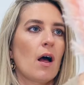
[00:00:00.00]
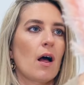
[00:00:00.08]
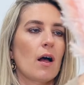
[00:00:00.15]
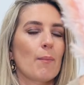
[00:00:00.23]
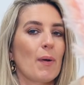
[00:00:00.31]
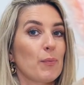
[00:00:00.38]

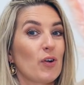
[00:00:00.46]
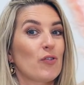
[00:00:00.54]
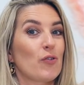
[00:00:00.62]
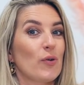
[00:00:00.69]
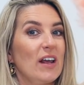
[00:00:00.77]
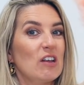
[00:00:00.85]
I'm going to
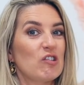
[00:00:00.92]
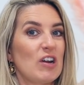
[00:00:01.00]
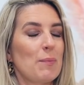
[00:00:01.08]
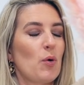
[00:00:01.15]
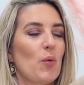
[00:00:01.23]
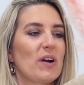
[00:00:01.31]
do an
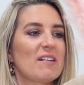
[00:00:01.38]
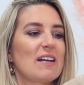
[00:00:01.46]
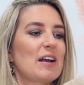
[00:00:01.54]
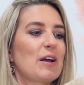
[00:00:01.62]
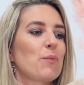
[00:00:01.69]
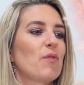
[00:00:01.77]
H&M haul in a
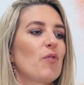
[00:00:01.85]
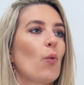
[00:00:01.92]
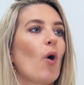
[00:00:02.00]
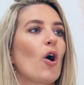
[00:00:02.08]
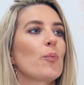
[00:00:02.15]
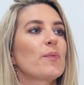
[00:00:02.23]
second with
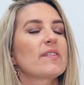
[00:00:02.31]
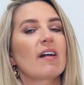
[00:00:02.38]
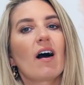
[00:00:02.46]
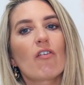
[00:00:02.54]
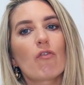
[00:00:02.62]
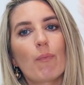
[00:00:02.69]
all home
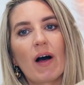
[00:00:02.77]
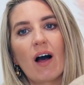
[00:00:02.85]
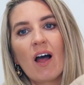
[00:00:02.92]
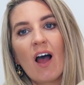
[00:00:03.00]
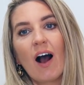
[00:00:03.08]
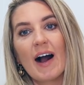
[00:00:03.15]
stuff,
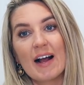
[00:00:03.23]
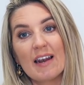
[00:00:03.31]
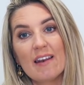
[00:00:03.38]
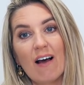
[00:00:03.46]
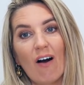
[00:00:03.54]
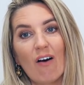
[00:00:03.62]
but I
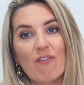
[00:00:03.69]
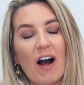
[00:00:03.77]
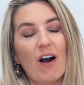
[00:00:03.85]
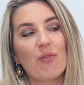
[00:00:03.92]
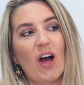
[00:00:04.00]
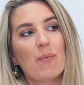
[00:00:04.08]
love
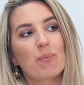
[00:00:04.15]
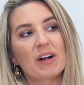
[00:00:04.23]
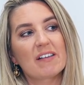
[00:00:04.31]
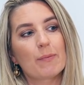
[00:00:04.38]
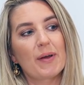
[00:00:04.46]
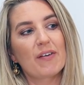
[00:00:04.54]
how that
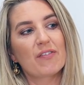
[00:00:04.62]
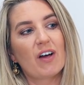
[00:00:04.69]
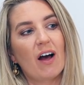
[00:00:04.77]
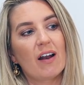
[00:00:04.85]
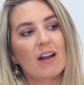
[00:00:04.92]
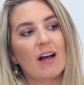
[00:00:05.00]
brings a bit of
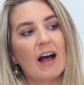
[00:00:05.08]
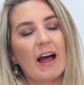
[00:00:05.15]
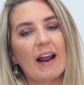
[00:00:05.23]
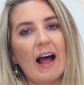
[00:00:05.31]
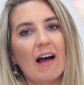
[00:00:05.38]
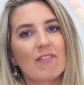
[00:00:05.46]
colour,
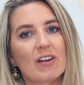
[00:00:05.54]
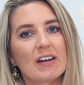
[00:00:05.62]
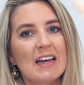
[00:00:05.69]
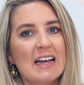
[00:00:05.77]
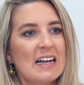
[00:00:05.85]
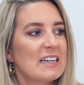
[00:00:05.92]
and I
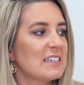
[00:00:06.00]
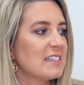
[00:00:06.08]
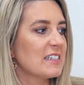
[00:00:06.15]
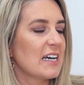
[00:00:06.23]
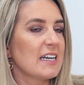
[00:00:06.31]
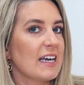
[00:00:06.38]
haven't
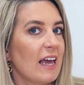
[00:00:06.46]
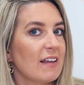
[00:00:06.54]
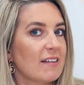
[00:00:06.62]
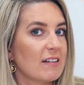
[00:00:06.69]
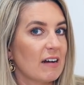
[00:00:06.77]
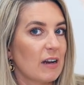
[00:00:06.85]

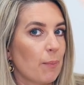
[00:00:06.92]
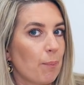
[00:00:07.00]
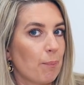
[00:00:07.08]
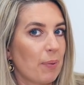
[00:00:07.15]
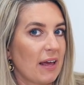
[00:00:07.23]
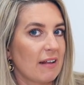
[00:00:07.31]
dedicated any
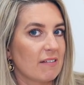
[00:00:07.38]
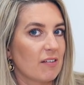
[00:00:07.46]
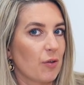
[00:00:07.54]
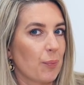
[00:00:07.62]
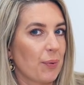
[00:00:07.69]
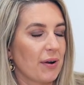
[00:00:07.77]
pink
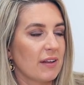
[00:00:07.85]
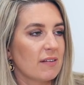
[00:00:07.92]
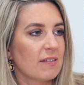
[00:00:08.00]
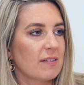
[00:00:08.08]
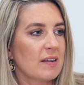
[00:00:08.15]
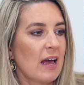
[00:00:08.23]
to the
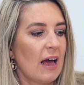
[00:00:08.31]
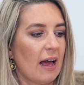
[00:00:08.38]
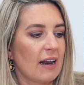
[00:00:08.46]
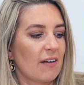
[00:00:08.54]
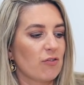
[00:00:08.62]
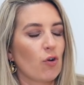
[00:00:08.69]
prints,
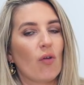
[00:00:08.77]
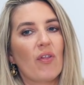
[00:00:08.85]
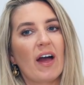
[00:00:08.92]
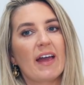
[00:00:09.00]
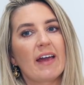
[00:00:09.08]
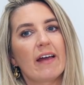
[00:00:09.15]
and I've got
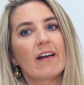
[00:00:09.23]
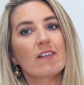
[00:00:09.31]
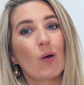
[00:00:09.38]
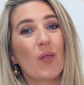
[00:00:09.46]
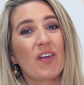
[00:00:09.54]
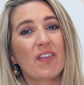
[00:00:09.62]
that here,
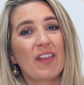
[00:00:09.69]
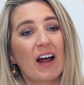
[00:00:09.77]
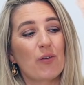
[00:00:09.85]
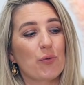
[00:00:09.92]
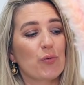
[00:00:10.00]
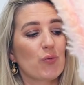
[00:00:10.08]
so I think
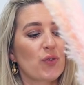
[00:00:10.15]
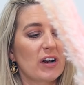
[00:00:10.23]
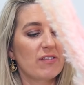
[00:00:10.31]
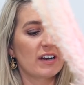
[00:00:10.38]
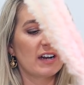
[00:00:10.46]
that looks really,